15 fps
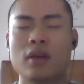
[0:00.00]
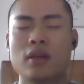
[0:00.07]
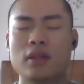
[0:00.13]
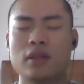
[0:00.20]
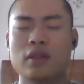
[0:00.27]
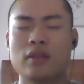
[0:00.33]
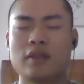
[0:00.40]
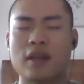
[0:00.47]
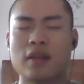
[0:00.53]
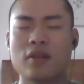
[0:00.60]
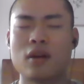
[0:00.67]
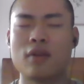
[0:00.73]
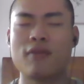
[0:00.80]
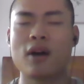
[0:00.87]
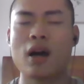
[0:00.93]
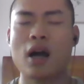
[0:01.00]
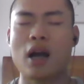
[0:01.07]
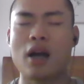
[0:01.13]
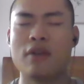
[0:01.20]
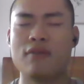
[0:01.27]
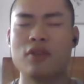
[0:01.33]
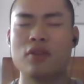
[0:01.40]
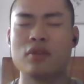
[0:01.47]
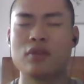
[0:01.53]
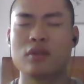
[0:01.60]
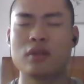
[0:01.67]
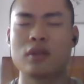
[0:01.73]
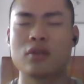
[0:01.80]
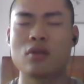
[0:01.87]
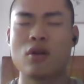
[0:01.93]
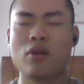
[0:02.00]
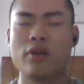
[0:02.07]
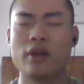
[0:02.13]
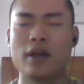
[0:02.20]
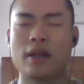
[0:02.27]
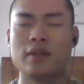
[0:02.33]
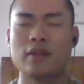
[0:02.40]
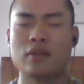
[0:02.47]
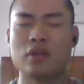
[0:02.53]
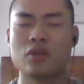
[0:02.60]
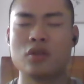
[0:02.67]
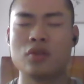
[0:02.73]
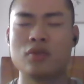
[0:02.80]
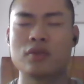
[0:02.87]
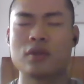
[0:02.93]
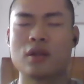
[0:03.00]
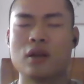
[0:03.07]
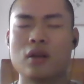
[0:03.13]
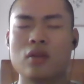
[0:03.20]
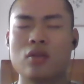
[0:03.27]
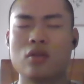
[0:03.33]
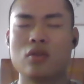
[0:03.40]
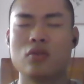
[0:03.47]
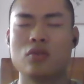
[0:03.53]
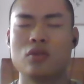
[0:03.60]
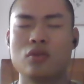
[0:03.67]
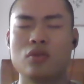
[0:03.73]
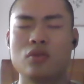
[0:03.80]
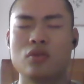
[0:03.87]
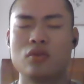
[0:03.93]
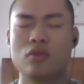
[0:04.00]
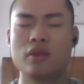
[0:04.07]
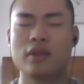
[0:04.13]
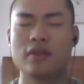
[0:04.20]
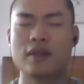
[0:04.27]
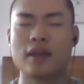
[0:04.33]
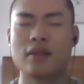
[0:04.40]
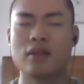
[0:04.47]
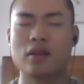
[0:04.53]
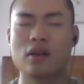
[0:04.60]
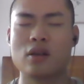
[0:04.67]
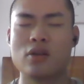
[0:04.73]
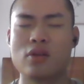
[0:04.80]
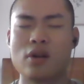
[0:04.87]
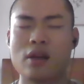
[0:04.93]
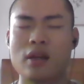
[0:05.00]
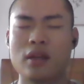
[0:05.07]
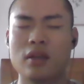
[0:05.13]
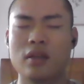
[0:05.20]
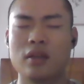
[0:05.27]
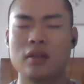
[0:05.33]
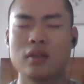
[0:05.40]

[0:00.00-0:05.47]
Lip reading: Instead of having query at the user, you look inside the array,